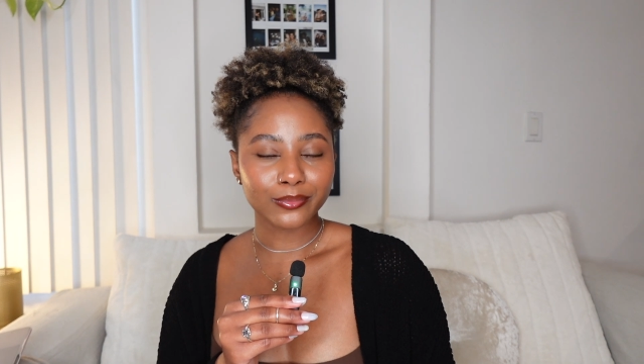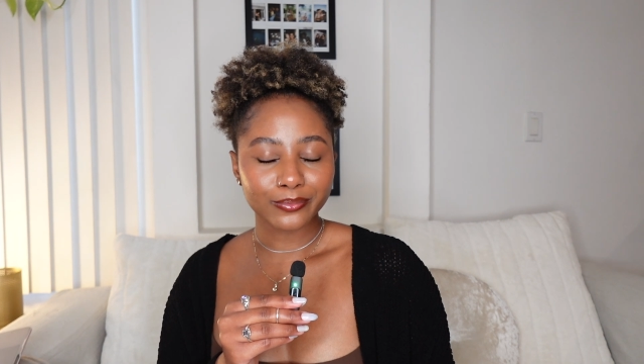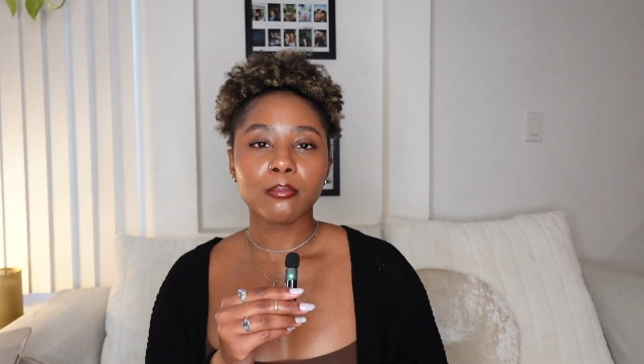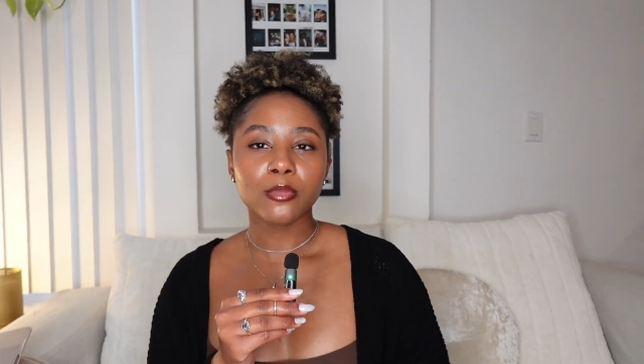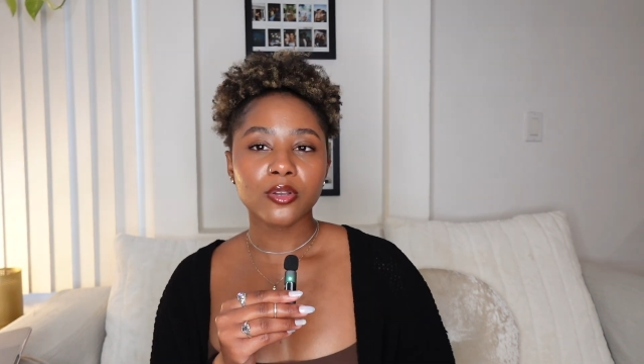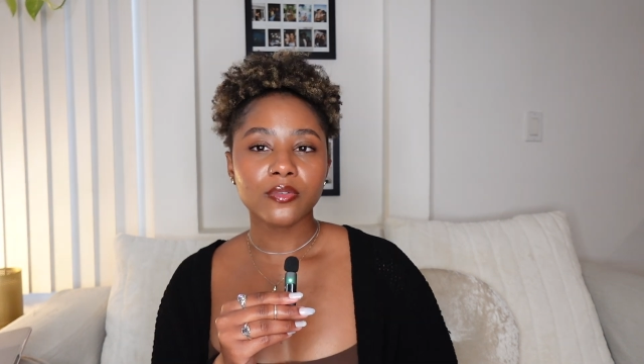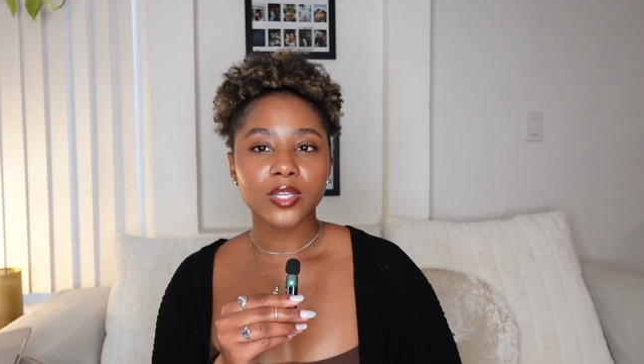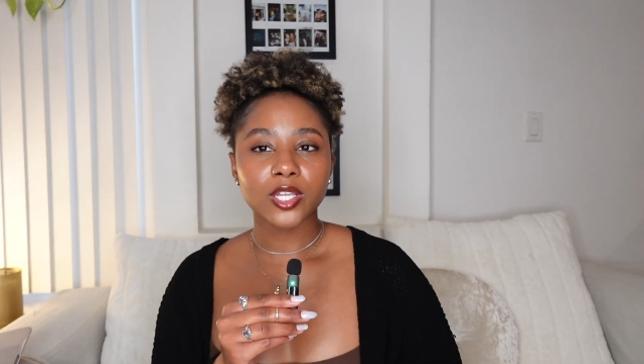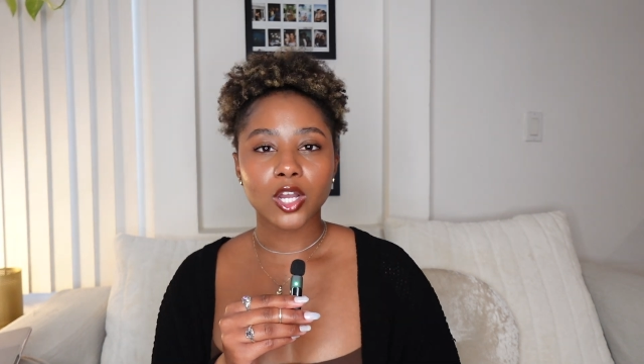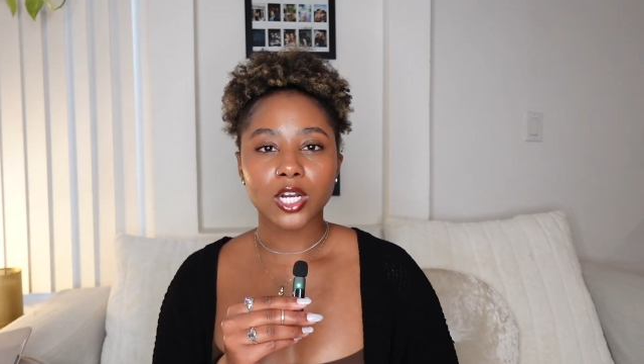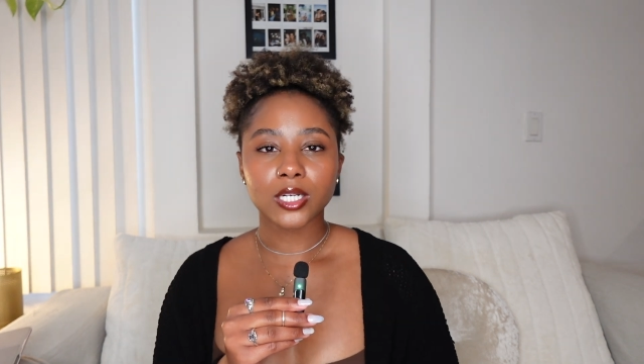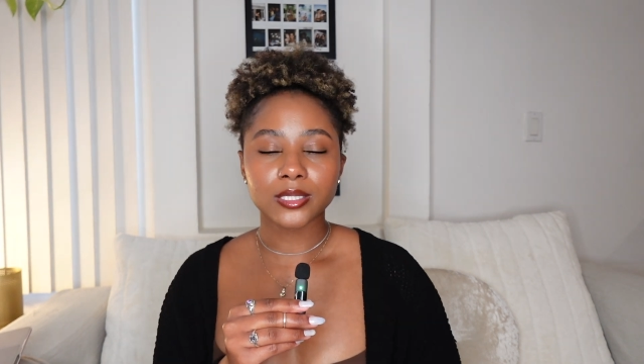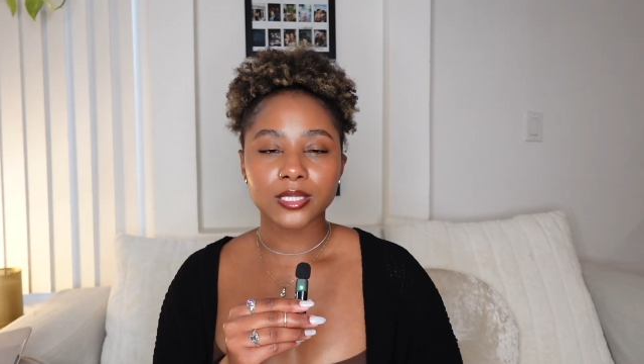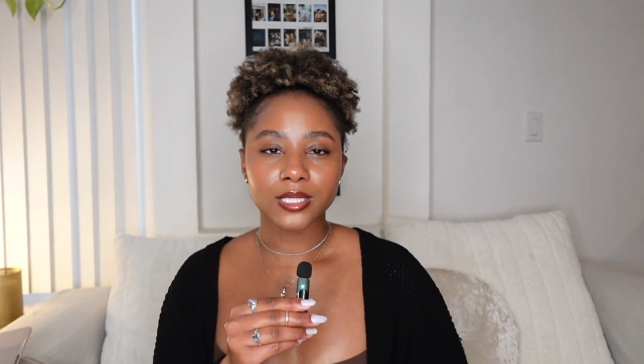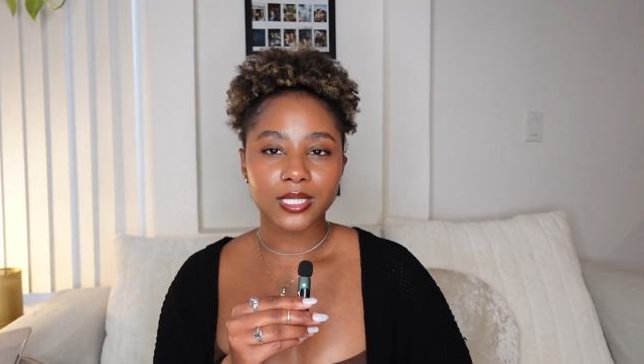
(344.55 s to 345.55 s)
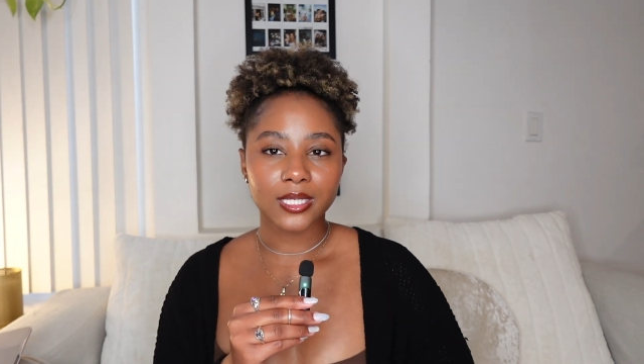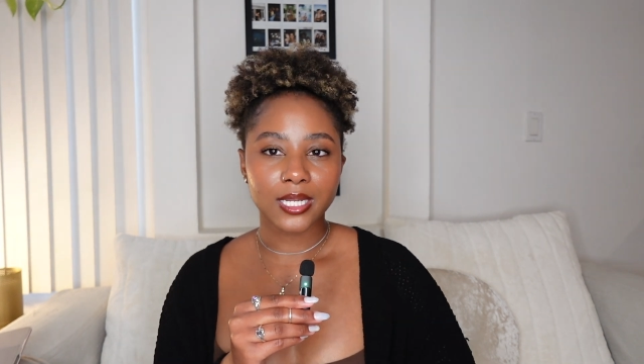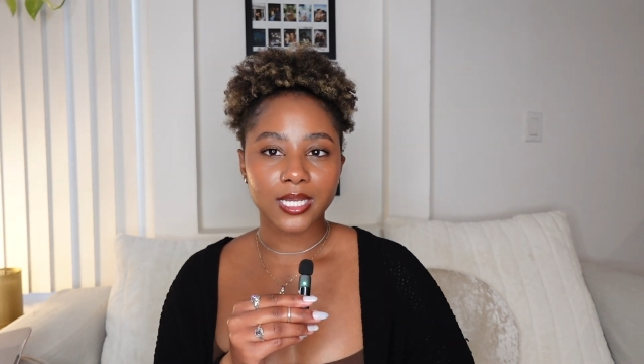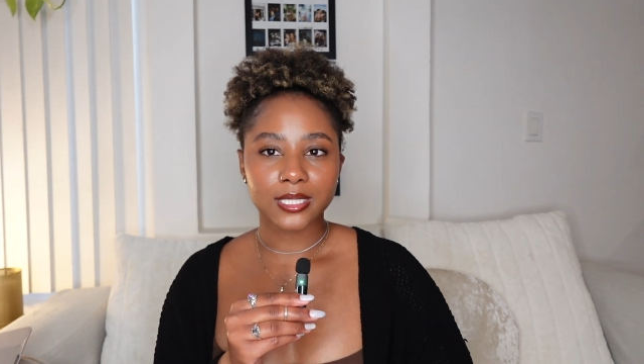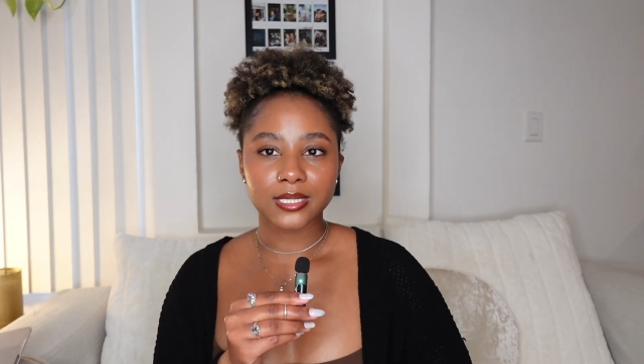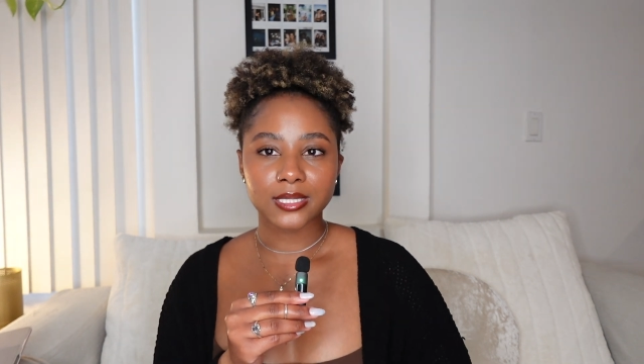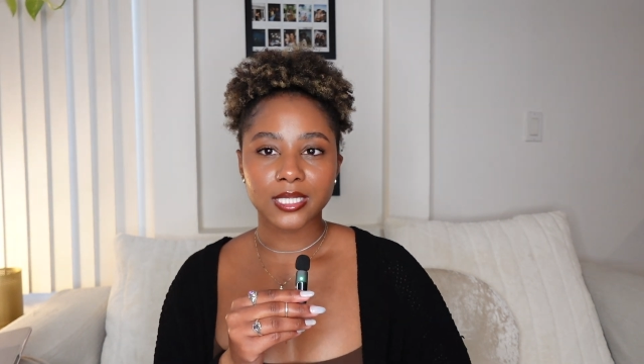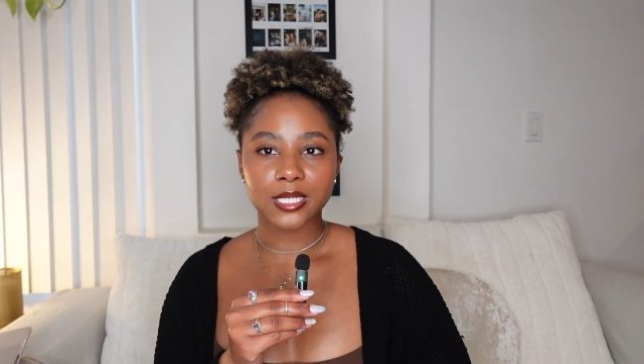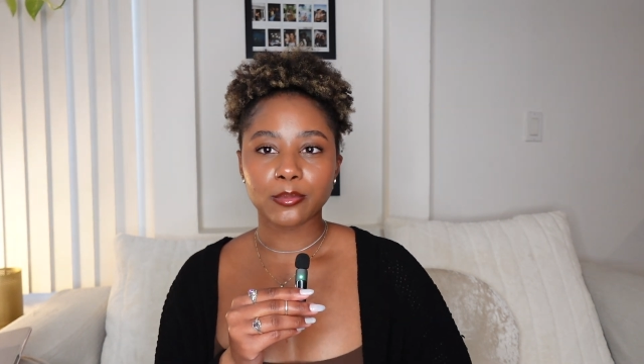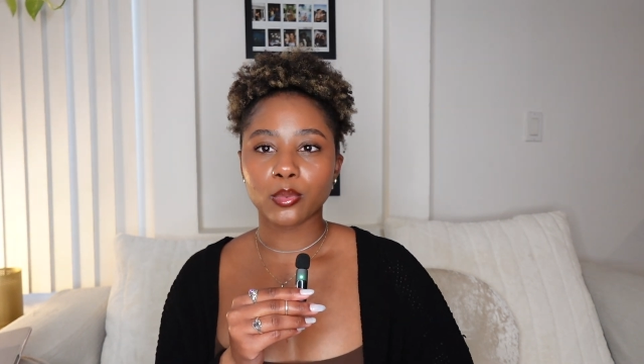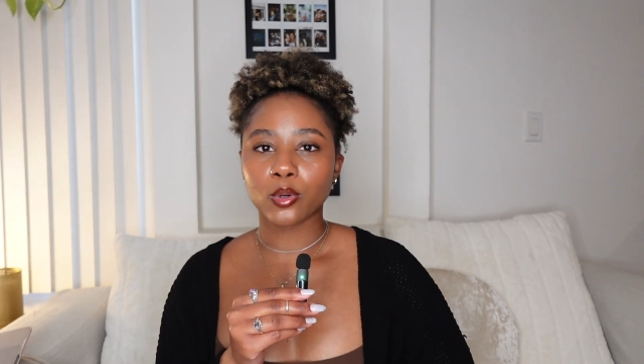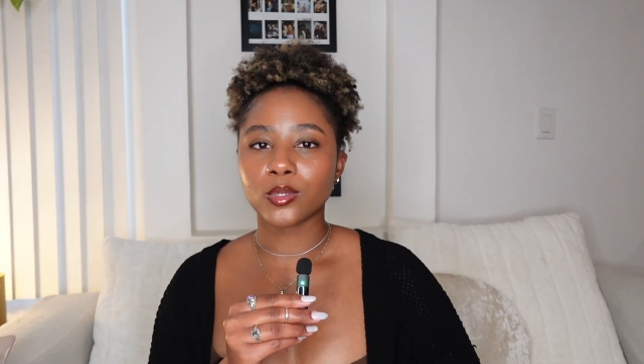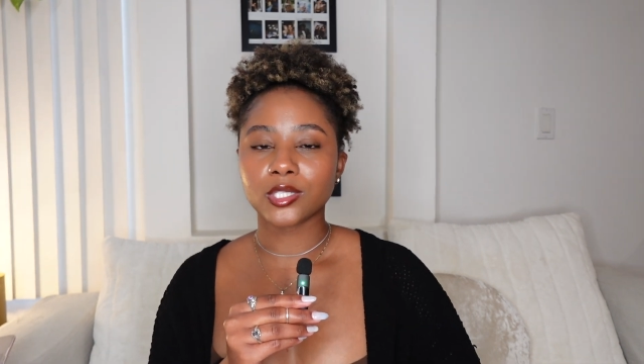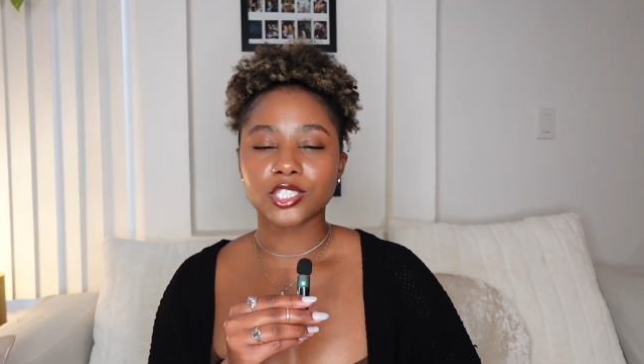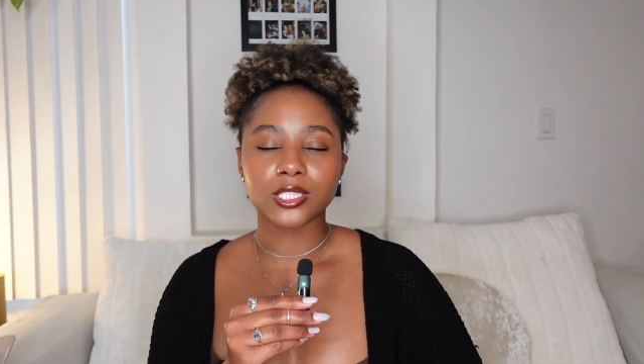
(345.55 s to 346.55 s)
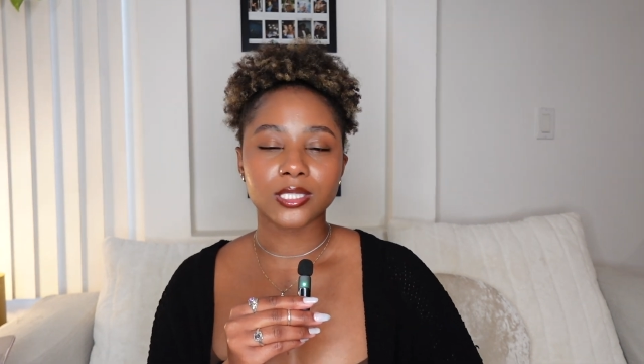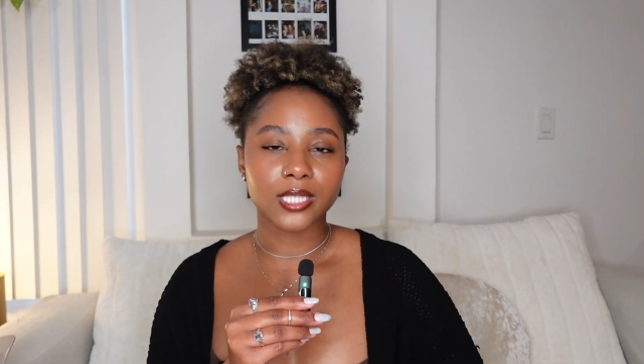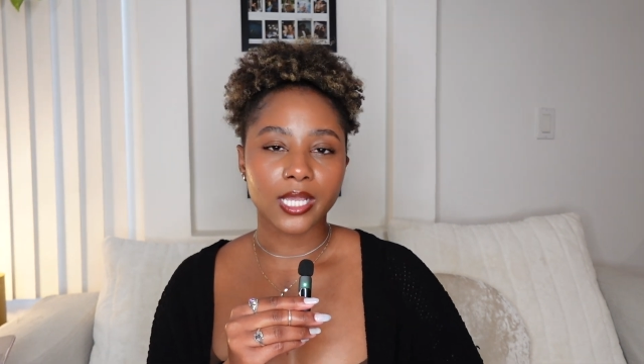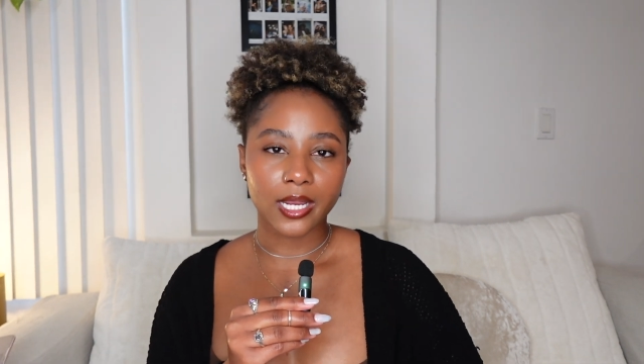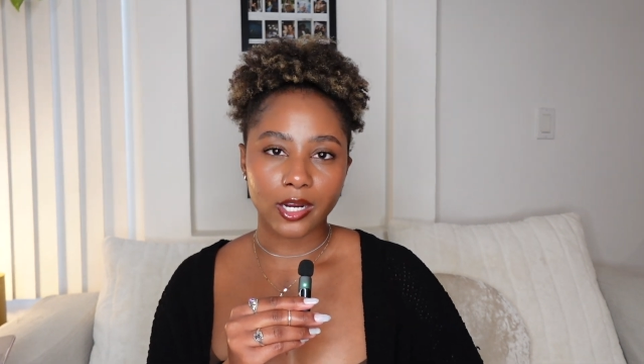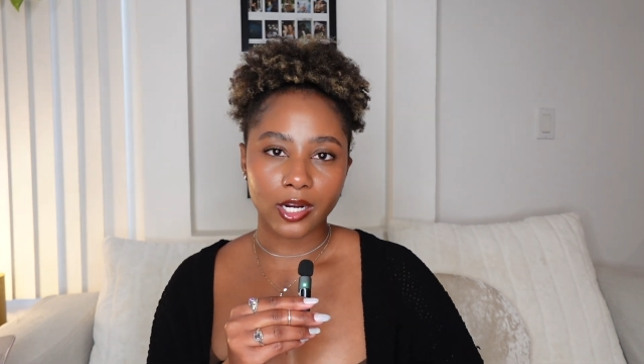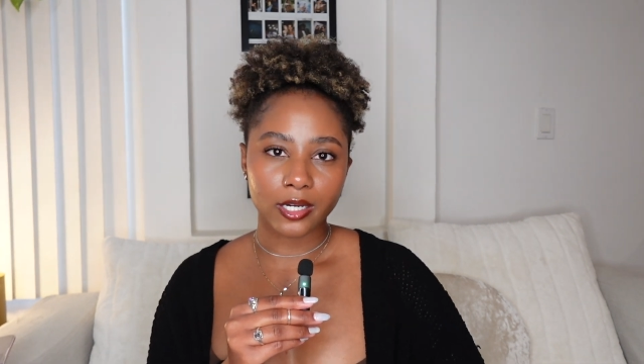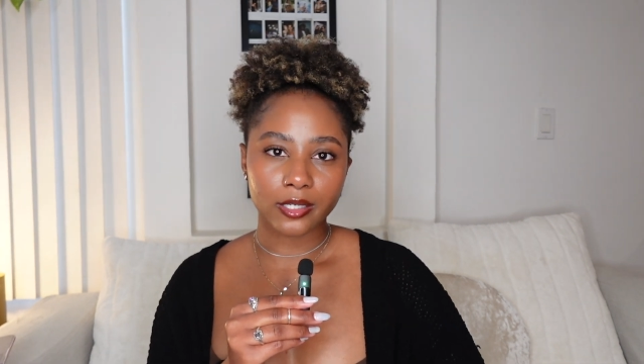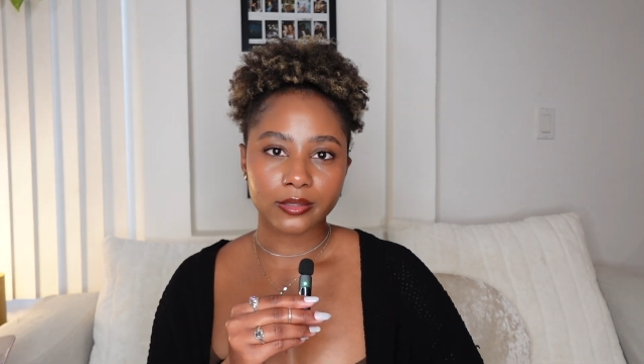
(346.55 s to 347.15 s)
Moving on to the next tip, which is hair.